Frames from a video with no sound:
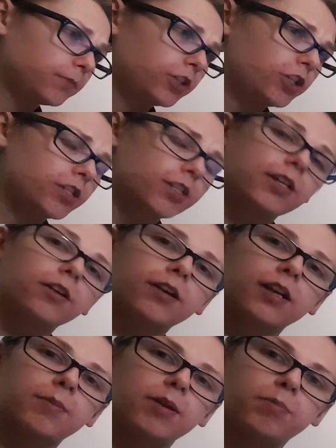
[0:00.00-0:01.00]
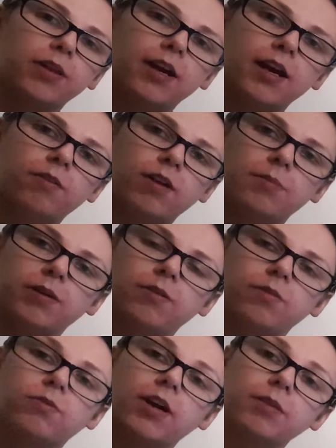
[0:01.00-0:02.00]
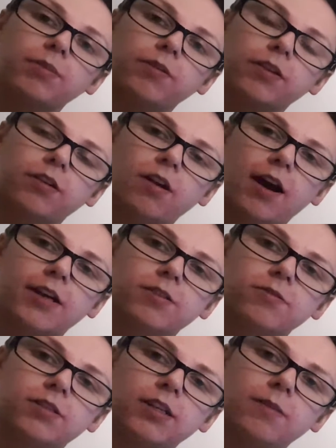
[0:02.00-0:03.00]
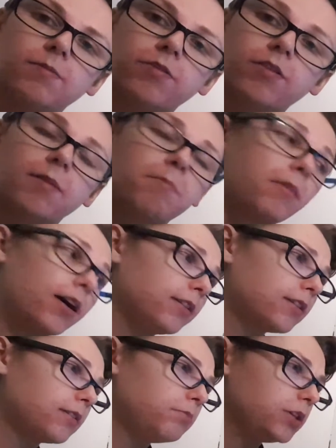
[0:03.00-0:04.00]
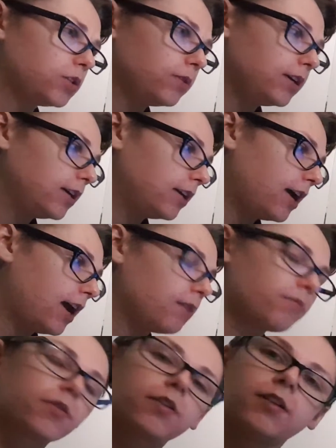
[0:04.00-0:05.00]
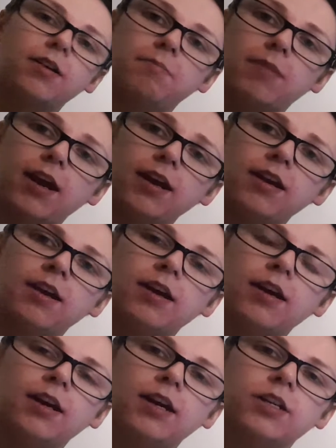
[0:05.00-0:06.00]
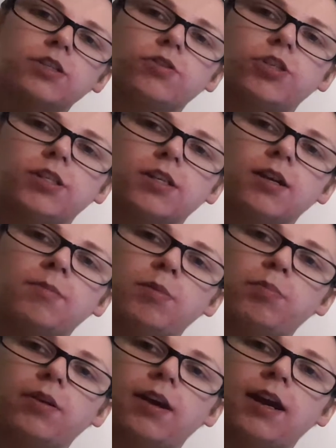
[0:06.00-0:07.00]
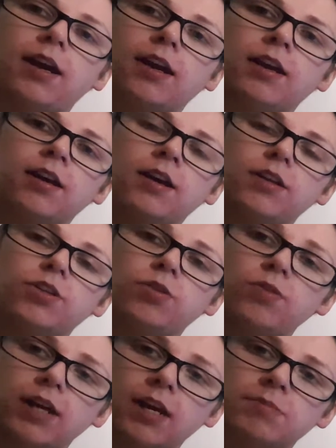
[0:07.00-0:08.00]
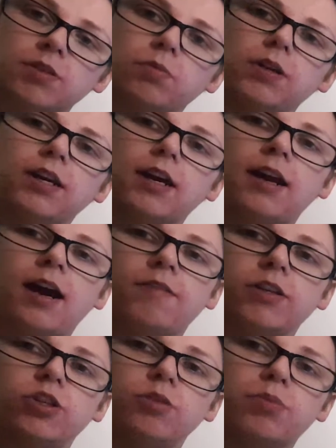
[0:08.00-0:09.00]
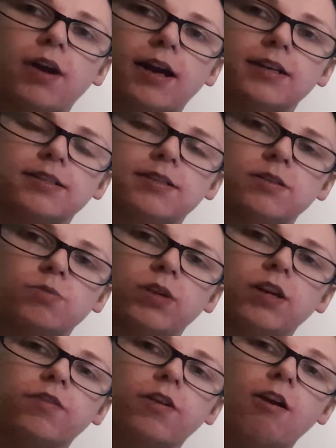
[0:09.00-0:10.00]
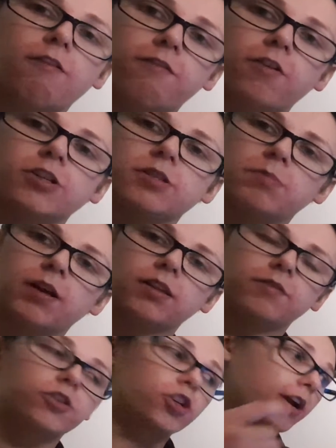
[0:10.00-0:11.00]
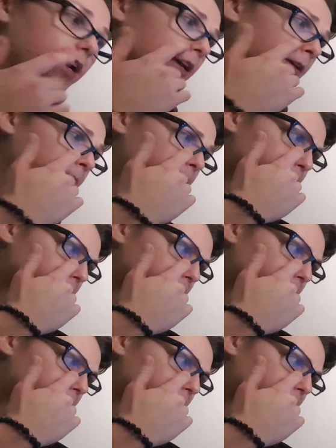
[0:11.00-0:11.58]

She's still going to be playing rugby with her high school team for a month between April and May. So she's going to be playing 2 games a week and having 2 practices a week for our first month of training.